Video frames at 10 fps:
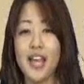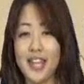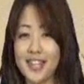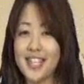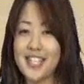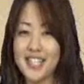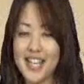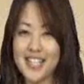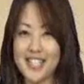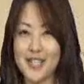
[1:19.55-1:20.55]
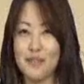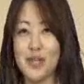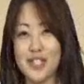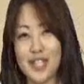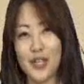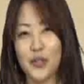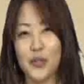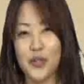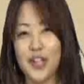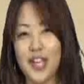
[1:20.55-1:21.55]
In this lesson
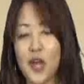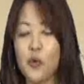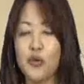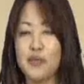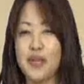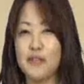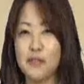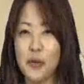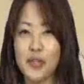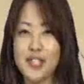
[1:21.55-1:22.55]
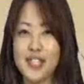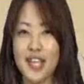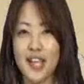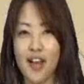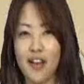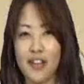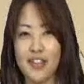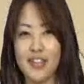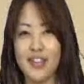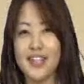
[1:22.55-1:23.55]
particularly, we'll be focusing
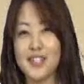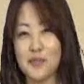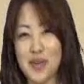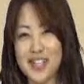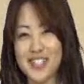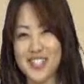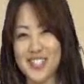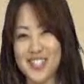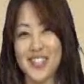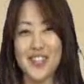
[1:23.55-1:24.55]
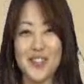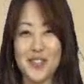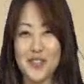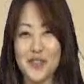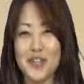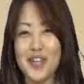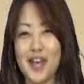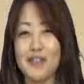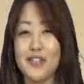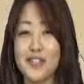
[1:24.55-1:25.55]
on the expressions used when you
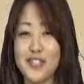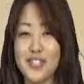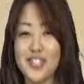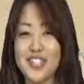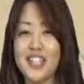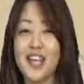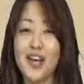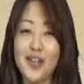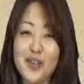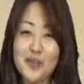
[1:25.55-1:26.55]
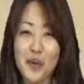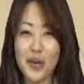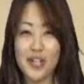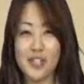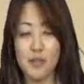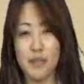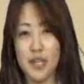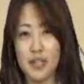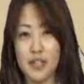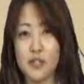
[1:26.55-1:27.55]
have understood the other party's
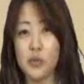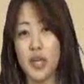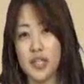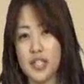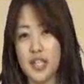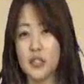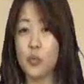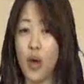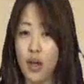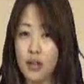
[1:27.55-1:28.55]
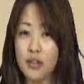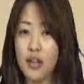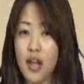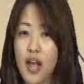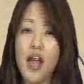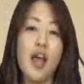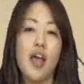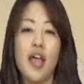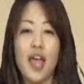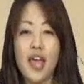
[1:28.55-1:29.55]
opinions or ideas well,
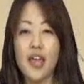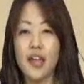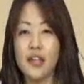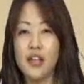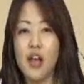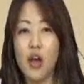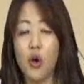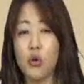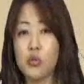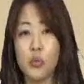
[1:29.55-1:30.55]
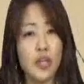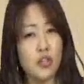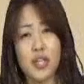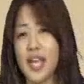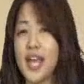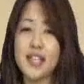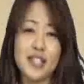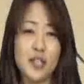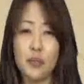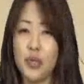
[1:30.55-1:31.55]
and also when you
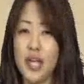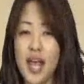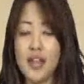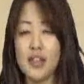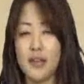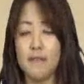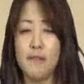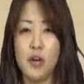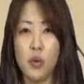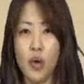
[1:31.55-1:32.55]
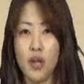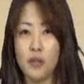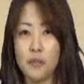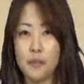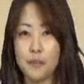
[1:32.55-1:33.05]
can't comprehend them very well.